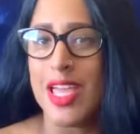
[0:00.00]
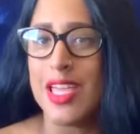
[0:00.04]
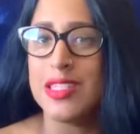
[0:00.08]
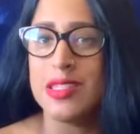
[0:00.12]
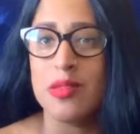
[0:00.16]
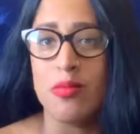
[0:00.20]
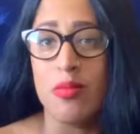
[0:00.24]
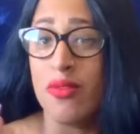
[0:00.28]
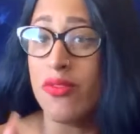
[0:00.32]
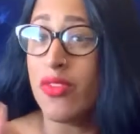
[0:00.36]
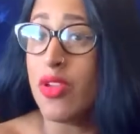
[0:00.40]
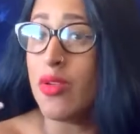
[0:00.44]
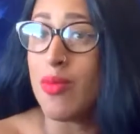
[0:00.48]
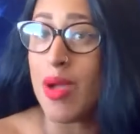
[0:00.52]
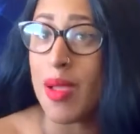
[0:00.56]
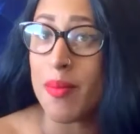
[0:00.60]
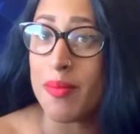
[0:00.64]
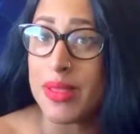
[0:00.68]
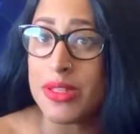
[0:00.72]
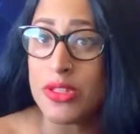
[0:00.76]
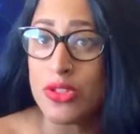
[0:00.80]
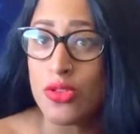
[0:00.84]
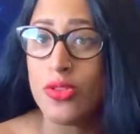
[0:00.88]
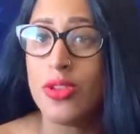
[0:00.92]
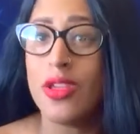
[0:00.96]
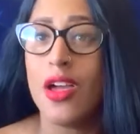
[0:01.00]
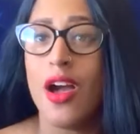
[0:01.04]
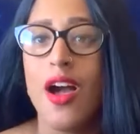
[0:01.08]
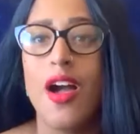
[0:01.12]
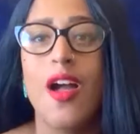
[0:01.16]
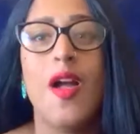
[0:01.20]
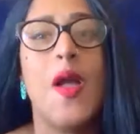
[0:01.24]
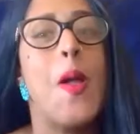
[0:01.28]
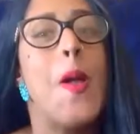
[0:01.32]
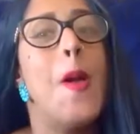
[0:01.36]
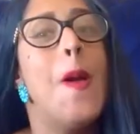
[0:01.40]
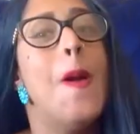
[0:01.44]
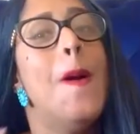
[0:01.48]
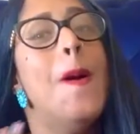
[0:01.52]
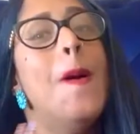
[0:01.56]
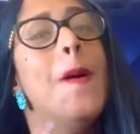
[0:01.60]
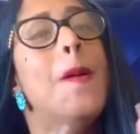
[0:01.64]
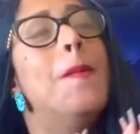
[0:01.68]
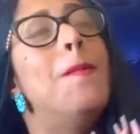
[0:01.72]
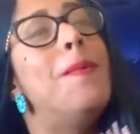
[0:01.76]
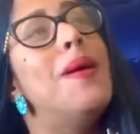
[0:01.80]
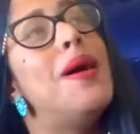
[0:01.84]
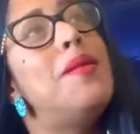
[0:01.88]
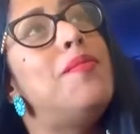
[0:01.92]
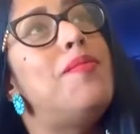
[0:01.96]
Some of you might be too young,
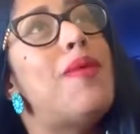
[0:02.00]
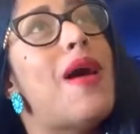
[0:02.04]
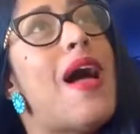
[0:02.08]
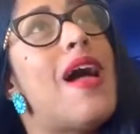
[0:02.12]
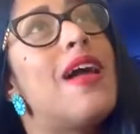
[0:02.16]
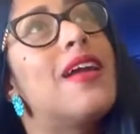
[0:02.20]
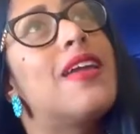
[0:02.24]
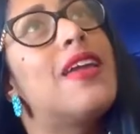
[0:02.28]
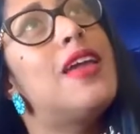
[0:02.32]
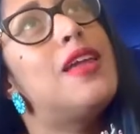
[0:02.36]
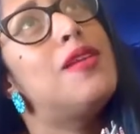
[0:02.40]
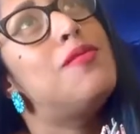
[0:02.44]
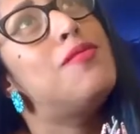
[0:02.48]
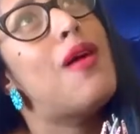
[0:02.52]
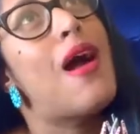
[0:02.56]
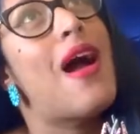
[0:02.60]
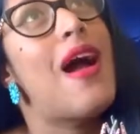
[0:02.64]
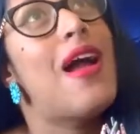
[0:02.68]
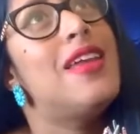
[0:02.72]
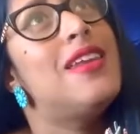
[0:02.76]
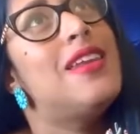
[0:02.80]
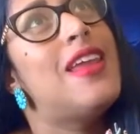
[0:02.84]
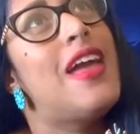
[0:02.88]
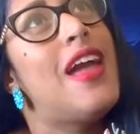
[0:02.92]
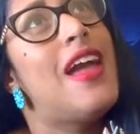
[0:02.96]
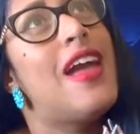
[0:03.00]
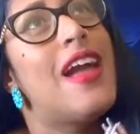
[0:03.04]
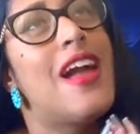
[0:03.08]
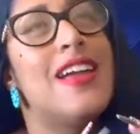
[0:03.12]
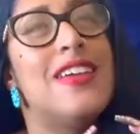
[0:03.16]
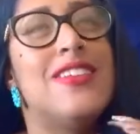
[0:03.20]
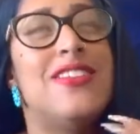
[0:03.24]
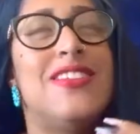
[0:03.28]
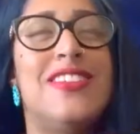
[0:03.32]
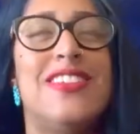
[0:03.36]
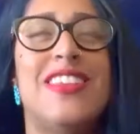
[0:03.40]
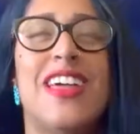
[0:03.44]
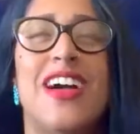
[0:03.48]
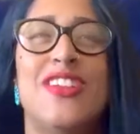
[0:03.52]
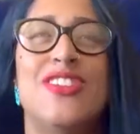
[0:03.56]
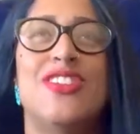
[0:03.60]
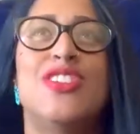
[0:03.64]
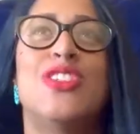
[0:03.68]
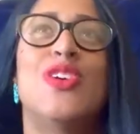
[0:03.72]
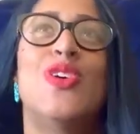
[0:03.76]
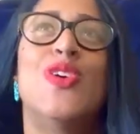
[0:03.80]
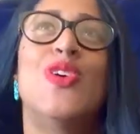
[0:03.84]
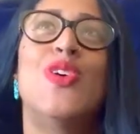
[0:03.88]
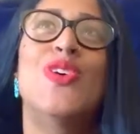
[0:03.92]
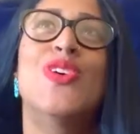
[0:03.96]
But back in my day, I sound
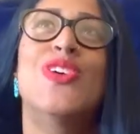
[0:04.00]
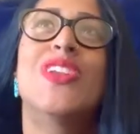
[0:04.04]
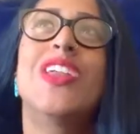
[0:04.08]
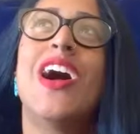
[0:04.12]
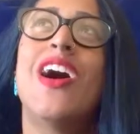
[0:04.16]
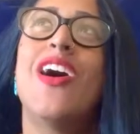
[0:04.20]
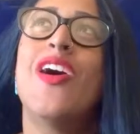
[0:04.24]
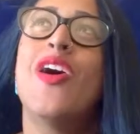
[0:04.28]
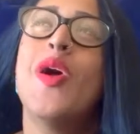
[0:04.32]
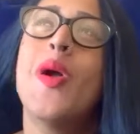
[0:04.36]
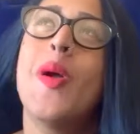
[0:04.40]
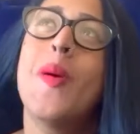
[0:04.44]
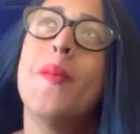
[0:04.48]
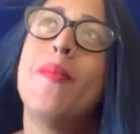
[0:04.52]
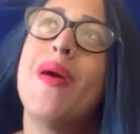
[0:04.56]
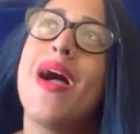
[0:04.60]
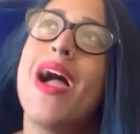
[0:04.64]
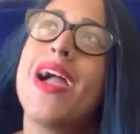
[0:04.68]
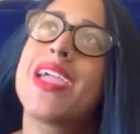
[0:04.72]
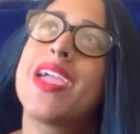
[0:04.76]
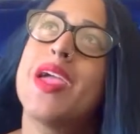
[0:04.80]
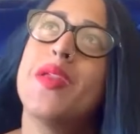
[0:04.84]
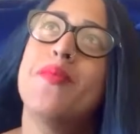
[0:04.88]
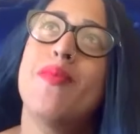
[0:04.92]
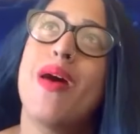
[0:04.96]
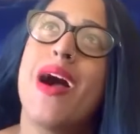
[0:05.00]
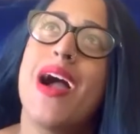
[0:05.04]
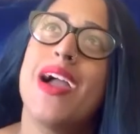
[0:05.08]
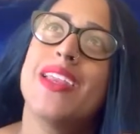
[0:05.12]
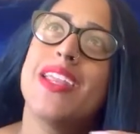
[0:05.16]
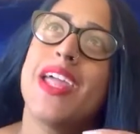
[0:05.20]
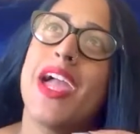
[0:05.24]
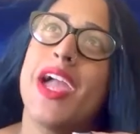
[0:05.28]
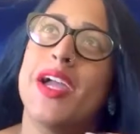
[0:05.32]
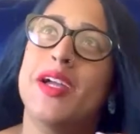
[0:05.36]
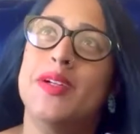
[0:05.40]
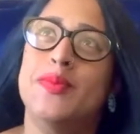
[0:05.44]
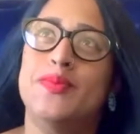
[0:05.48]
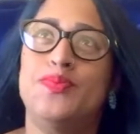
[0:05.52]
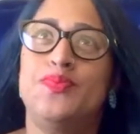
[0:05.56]
so old now. Back in my day,